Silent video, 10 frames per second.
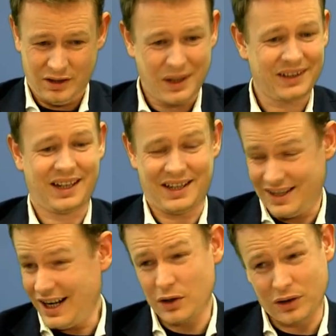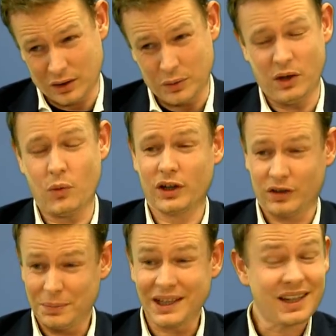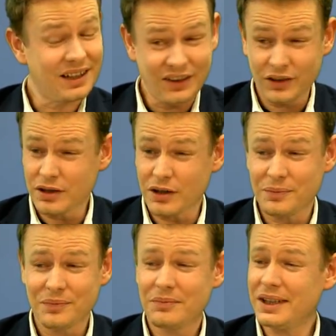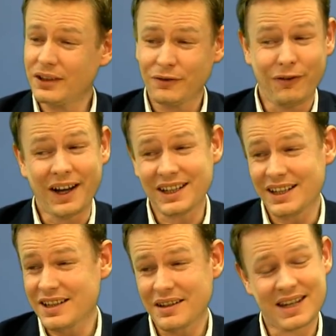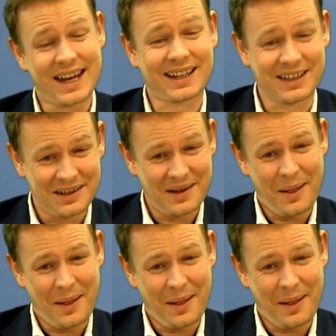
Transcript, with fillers: Once again, I don't think it really works, but at least, you know, it's fun and attacking.